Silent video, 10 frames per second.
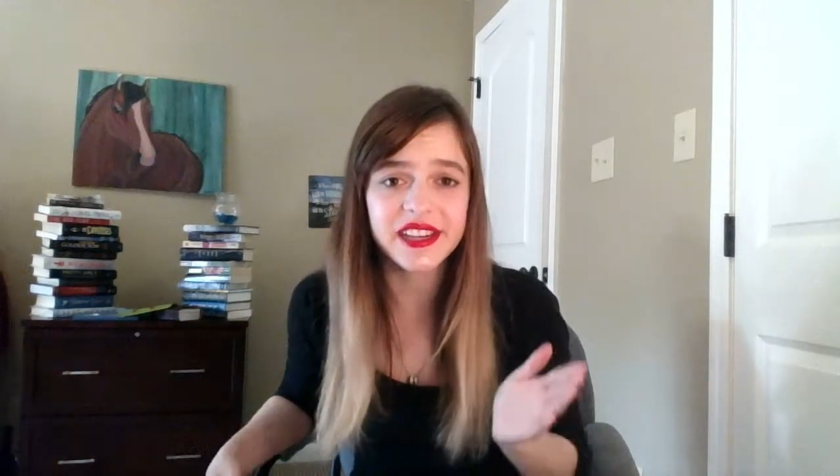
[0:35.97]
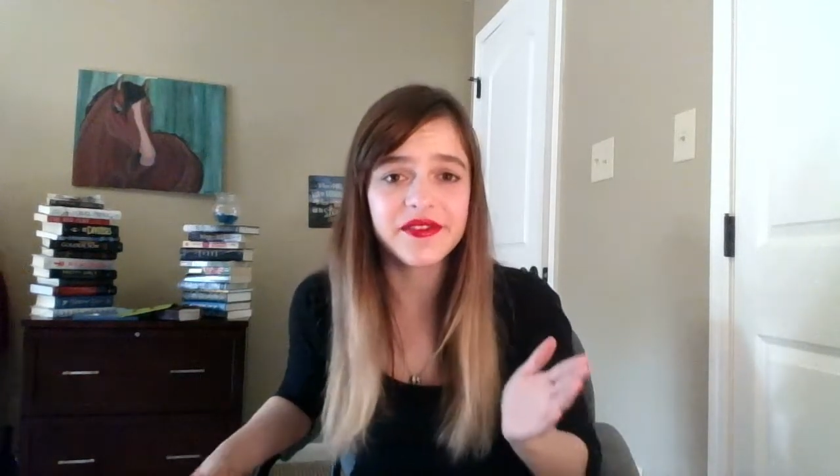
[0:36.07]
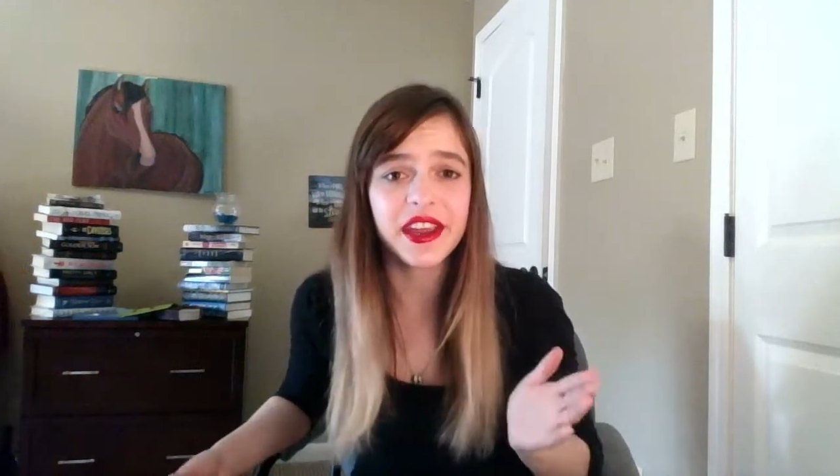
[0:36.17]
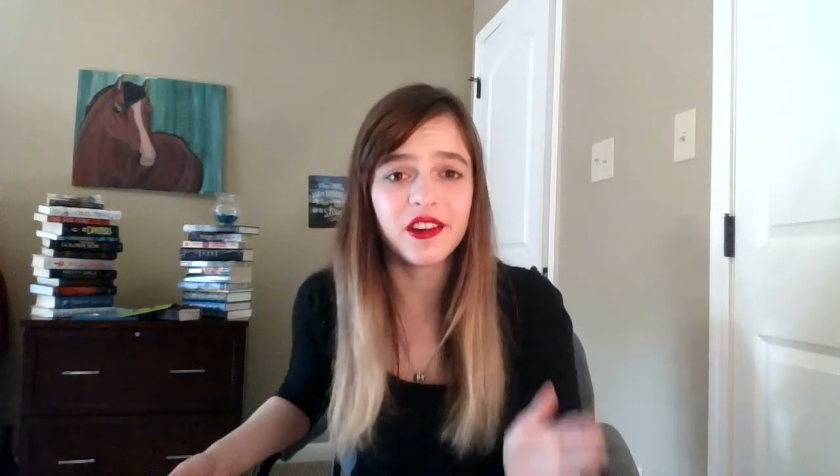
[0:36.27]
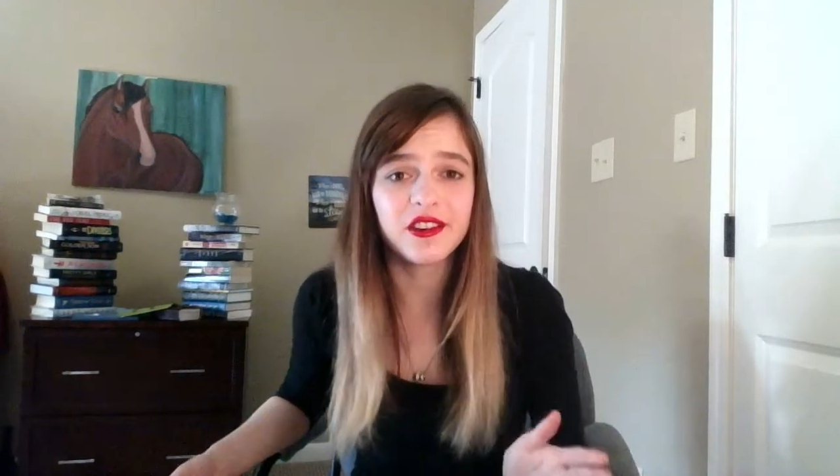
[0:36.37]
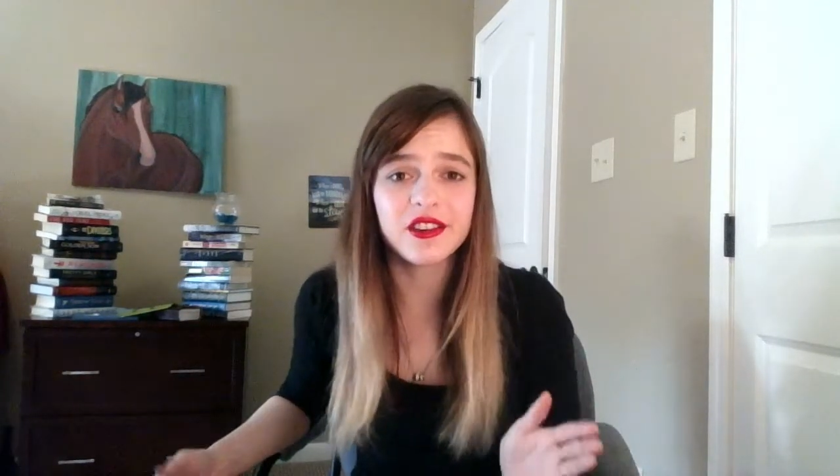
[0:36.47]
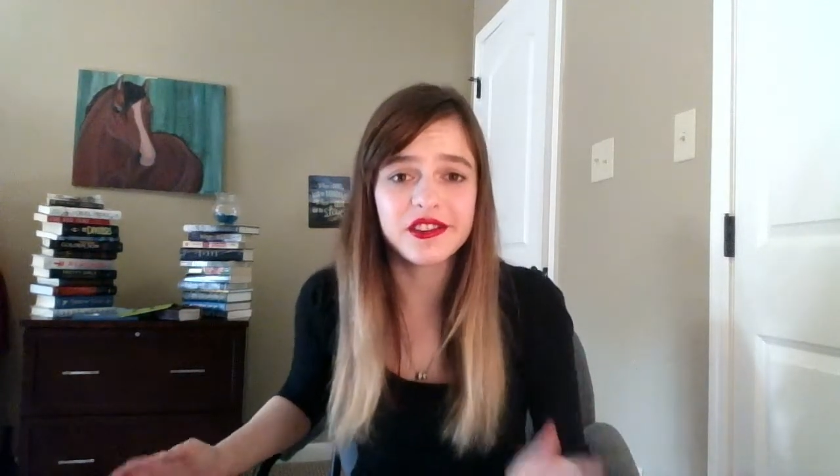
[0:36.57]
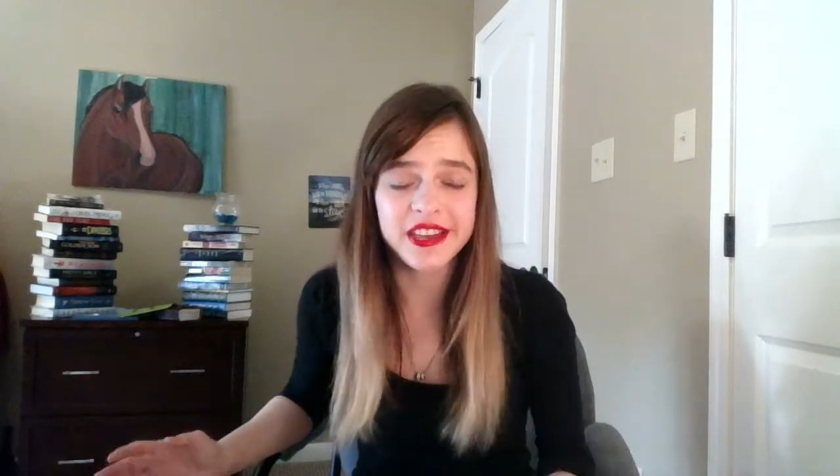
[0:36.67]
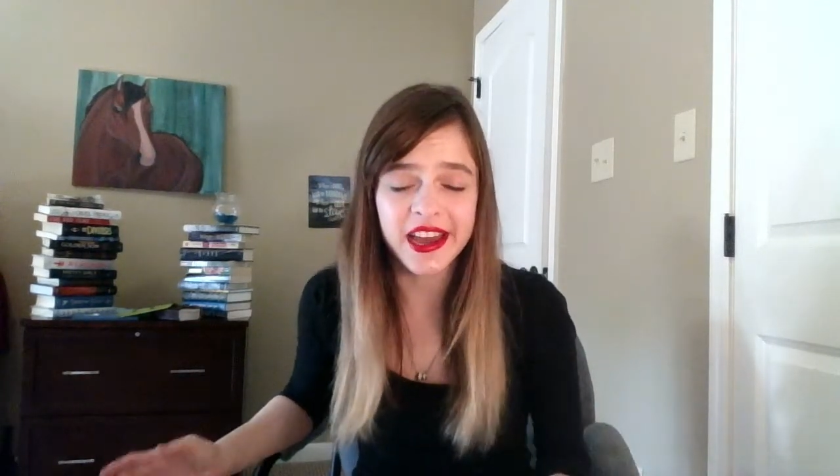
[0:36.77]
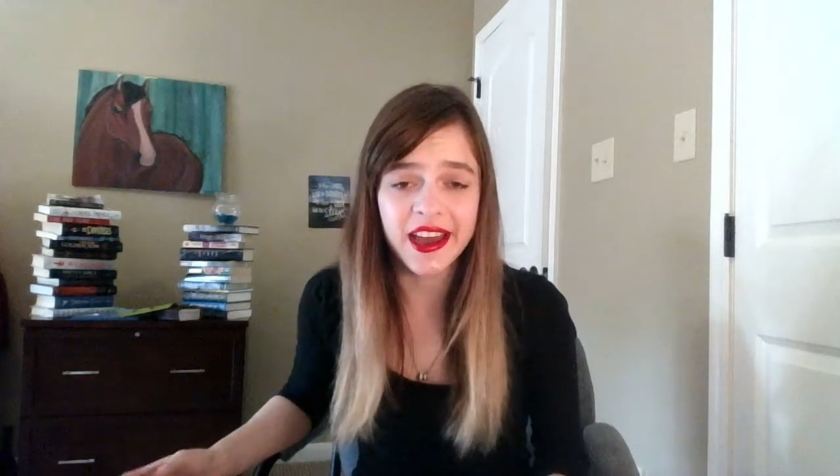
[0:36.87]
if
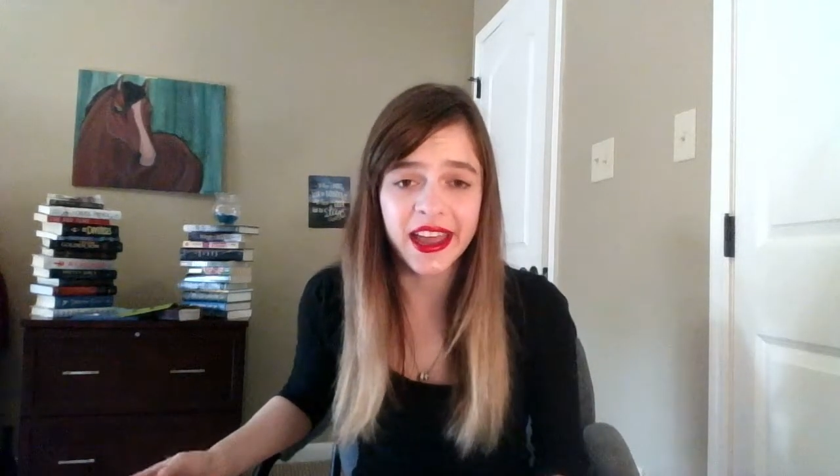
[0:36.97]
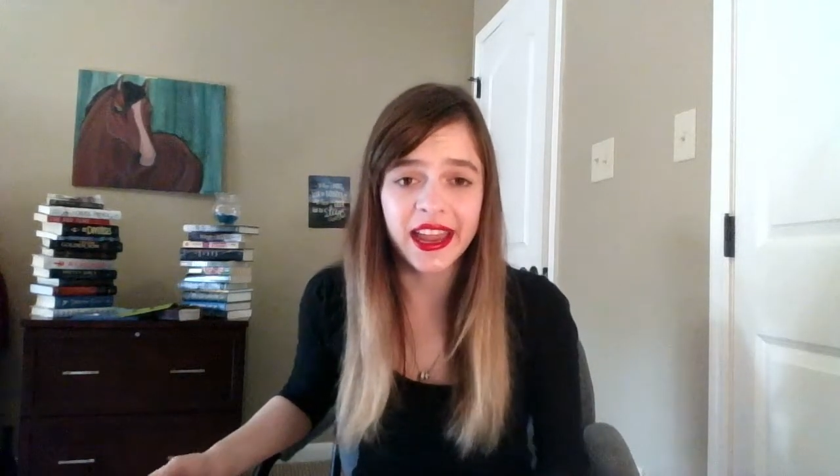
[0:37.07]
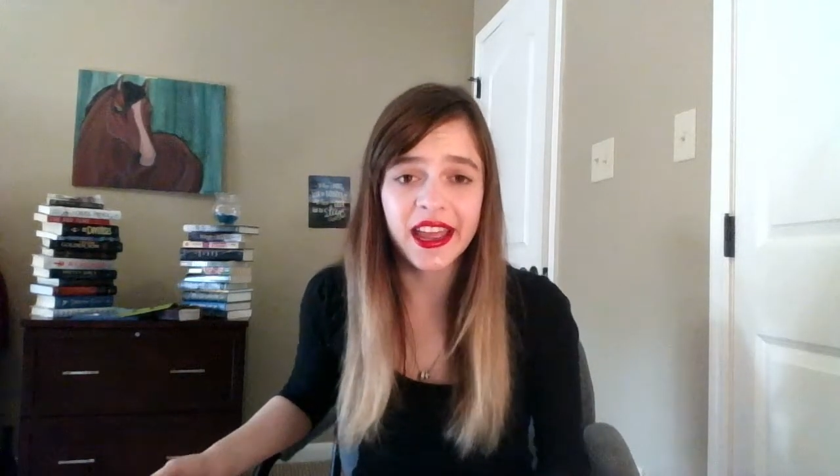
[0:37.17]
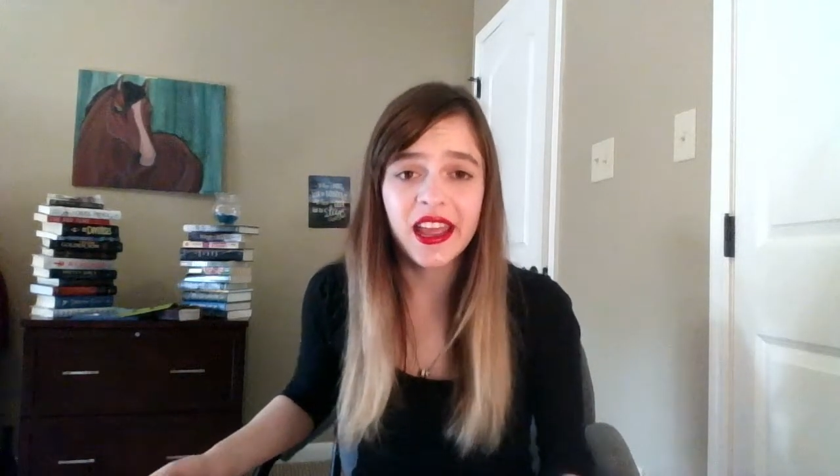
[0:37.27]
characters die